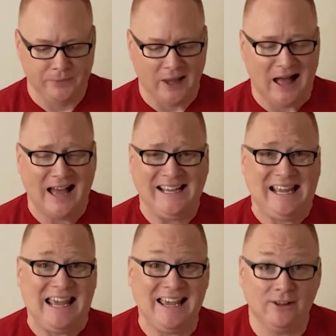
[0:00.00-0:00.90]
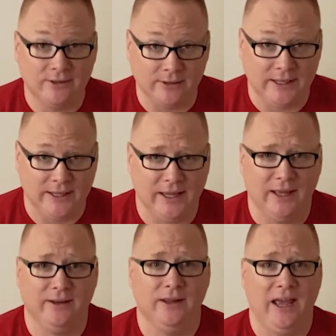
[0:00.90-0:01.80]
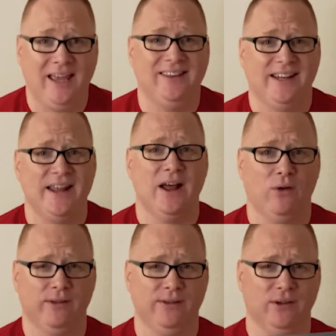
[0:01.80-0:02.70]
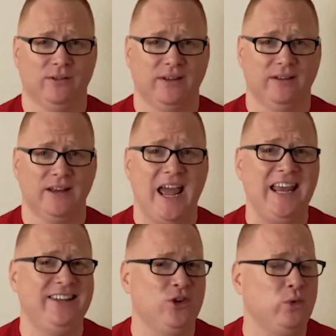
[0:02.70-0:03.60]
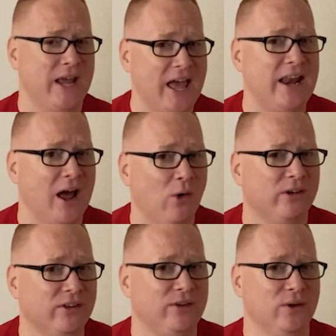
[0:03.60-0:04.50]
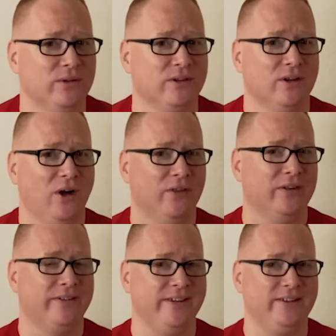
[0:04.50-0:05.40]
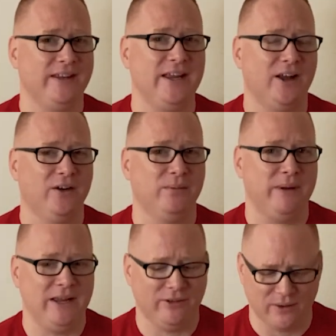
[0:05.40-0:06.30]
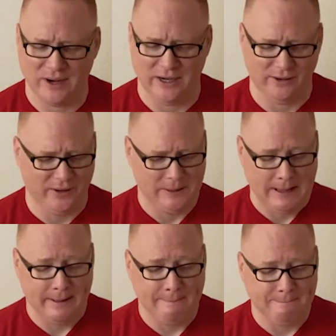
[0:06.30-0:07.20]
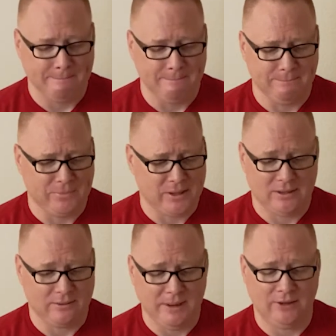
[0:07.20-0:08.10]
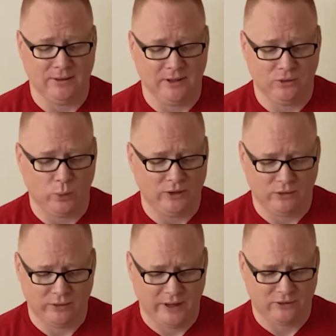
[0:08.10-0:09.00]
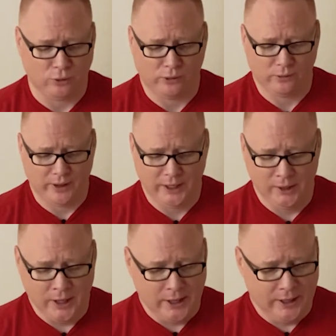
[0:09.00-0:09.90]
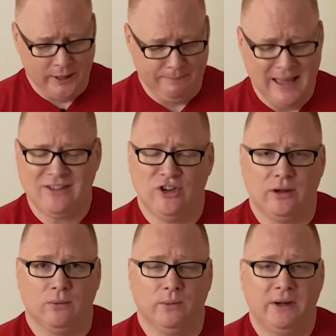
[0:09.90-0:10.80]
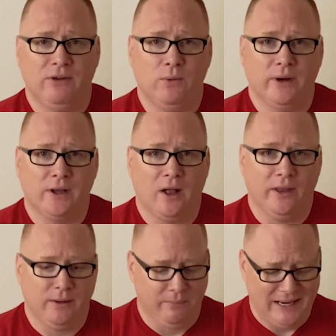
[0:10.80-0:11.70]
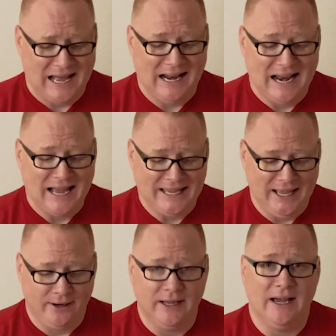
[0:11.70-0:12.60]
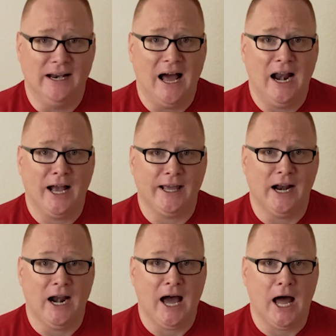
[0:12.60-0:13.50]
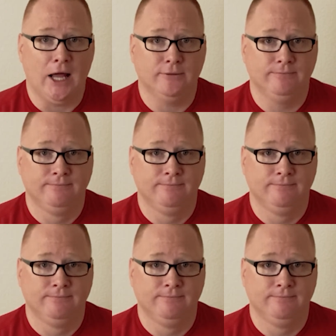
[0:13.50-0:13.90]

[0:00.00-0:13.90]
I easily get 8 to 10 hours of use. 8 to 10 hours of use on this 1600p screen. It's amazing. It's wizardry, it's sorcery, magic, whatever you want to call it, but I like it, and I like it a lot.